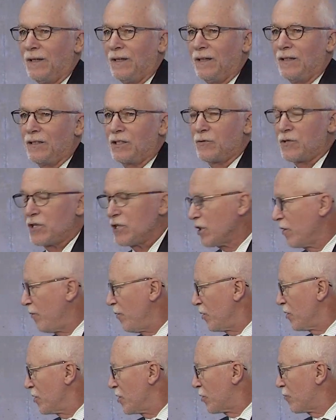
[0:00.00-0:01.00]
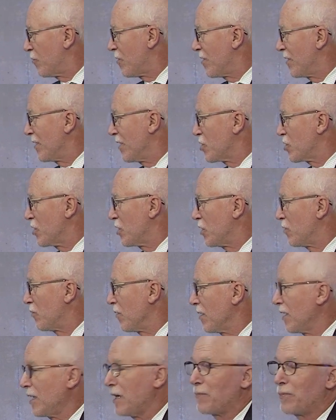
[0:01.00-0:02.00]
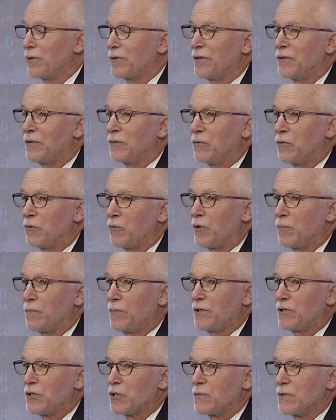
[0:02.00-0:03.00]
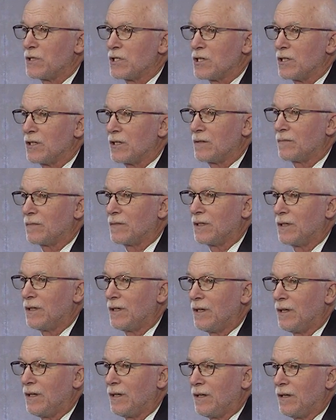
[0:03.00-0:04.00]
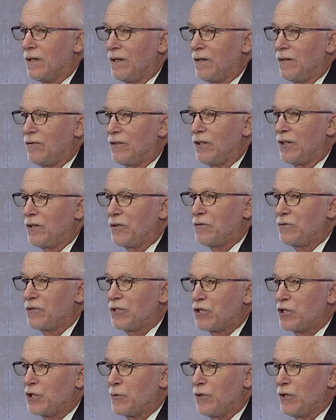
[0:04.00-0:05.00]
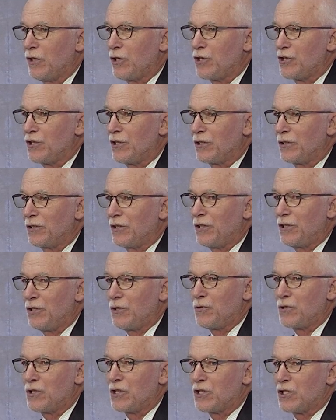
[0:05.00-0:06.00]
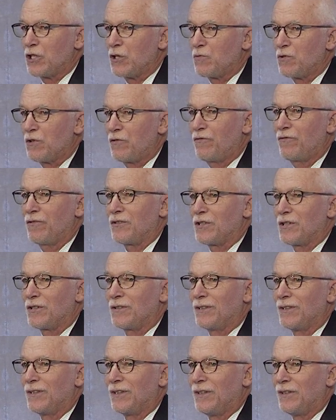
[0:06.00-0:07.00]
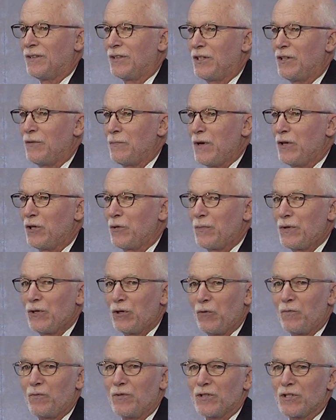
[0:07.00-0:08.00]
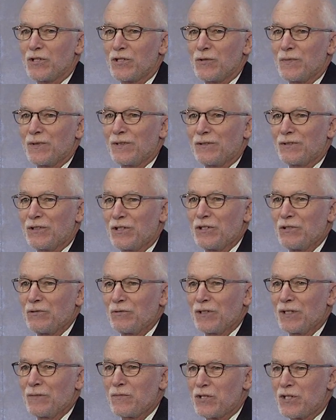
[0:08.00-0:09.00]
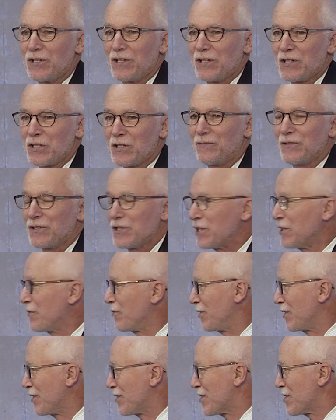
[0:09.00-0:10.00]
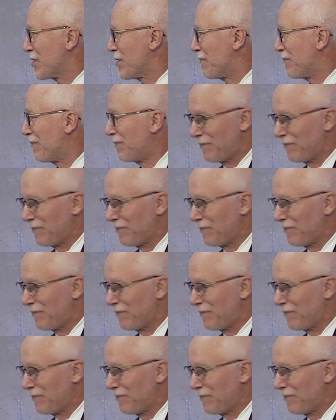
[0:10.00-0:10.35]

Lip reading: And to a significant degree, they actually overlap with what Peter's been saying, although the terminology I'm going to use is so different. It may not be obvious to me, to you, that I'm saying some of the same things as him.